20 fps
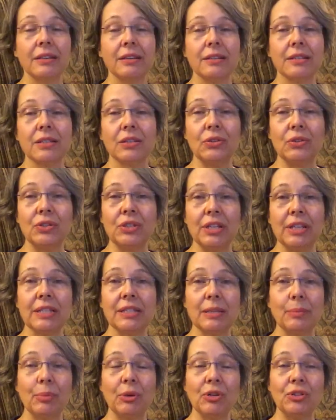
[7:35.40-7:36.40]
So
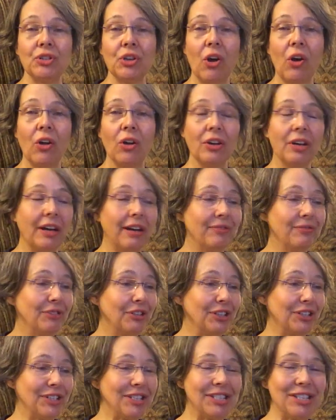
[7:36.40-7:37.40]
that's about all. I will
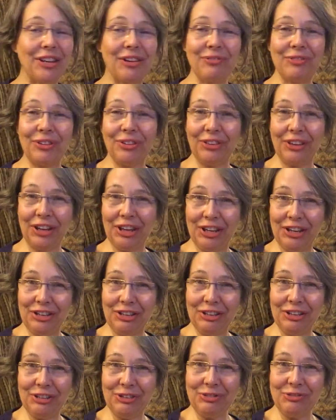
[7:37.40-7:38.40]
list everything in
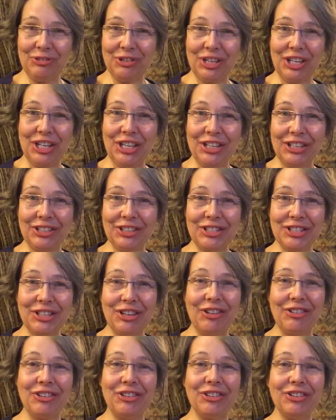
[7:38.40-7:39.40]
the ingredients
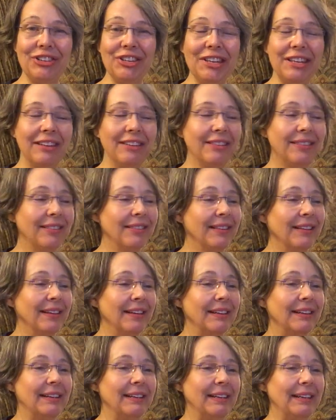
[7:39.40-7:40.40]
underneath.
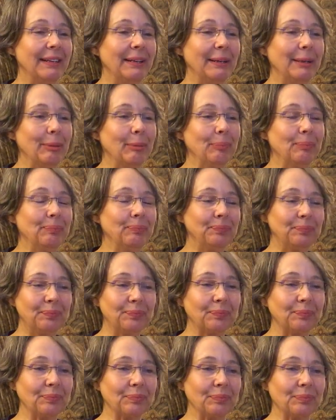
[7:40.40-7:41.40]
Um,
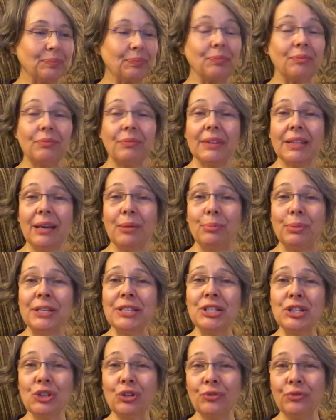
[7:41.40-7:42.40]

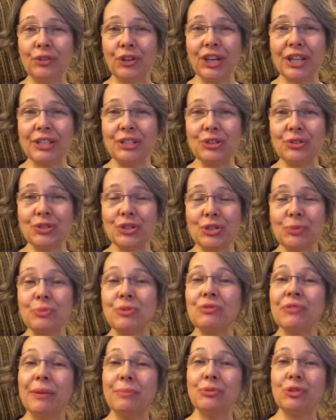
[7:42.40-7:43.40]
please don't forget to
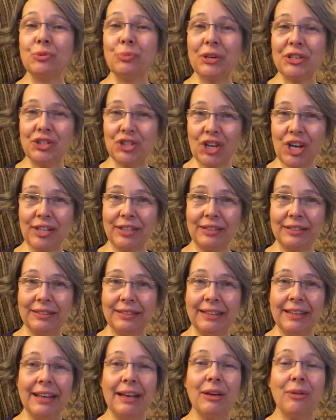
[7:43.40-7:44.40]
subscribe to my channel.
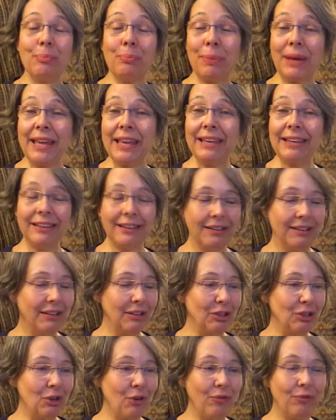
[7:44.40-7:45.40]
Bake uh,
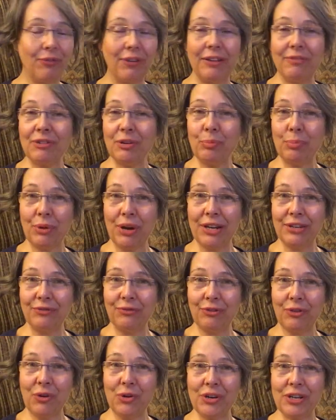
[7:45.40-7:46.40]
your favorite bread
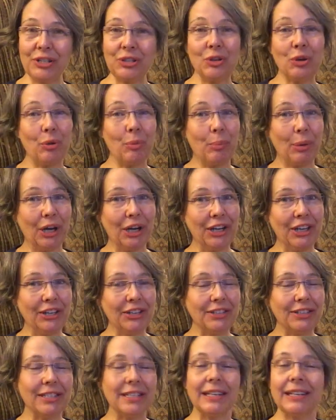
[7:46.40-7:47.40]
for it or buy
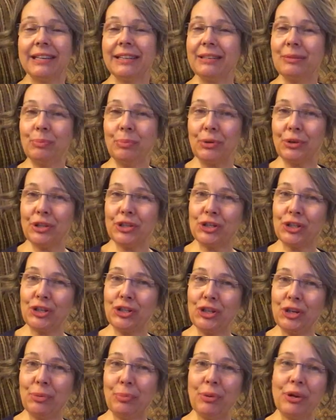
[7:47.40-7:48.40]
it and put it on
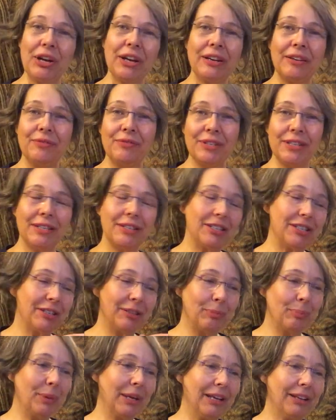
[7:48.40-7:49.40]
your bread with a dill
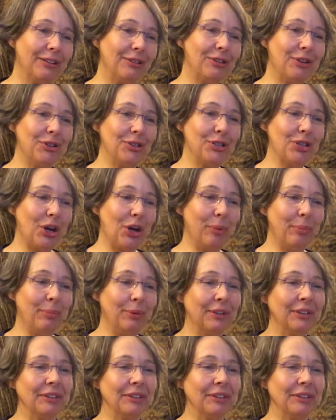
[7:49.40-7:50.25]
pickle on top.